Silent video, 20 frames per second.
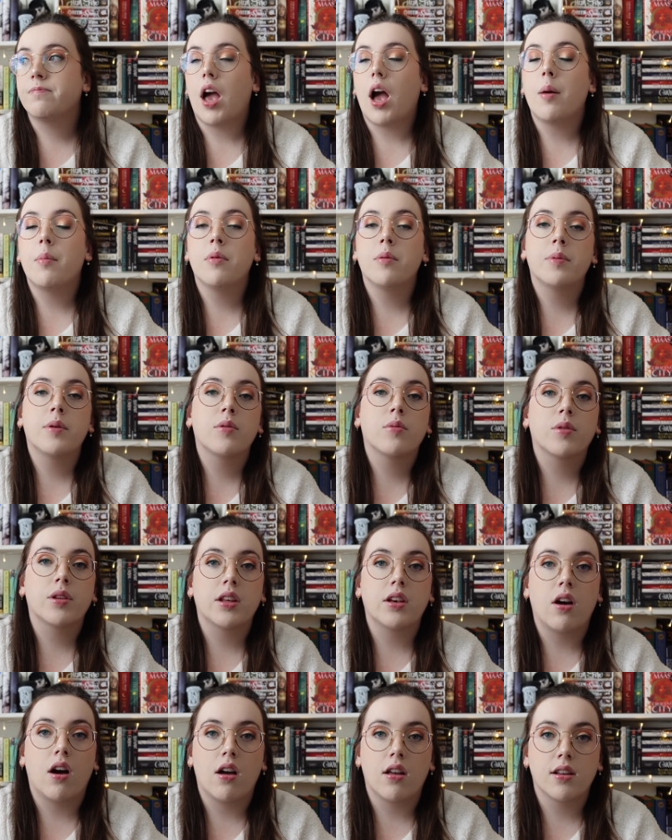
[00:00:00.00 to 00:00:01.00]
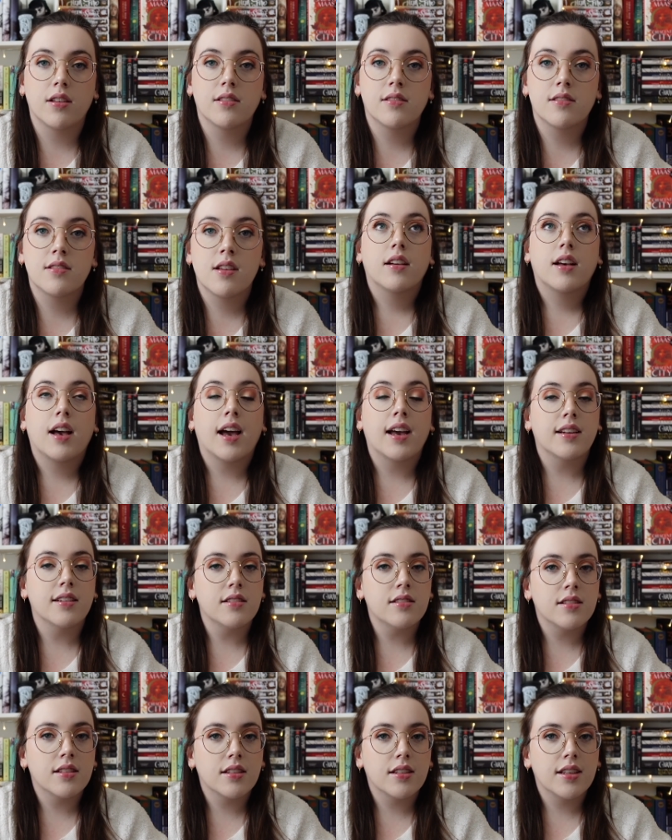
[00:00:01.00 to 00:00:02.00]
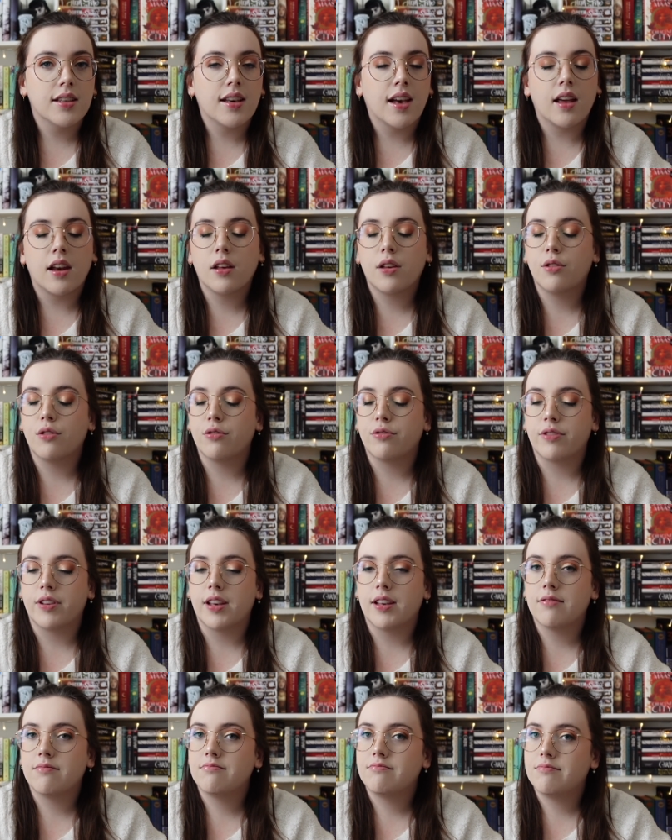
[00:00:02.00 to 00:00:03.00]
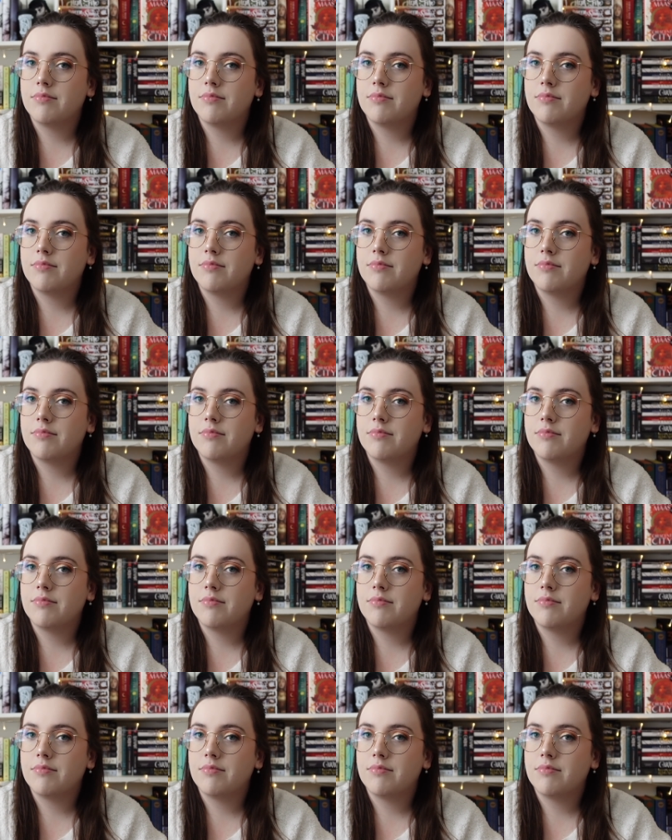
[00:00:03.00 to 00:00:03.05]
I'm gonna be really honest. Kind of silly, kind of goofy.